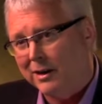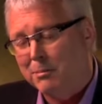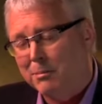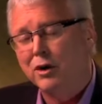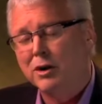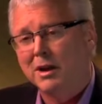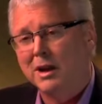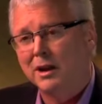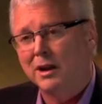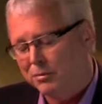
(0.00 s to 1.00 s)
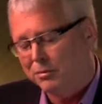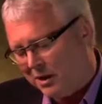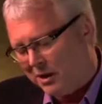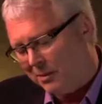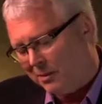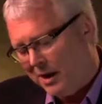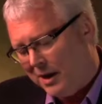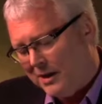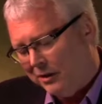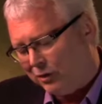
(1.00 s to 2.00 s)
Mary MacKillop, to become
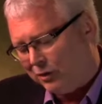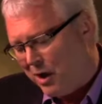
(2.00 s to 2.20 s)
St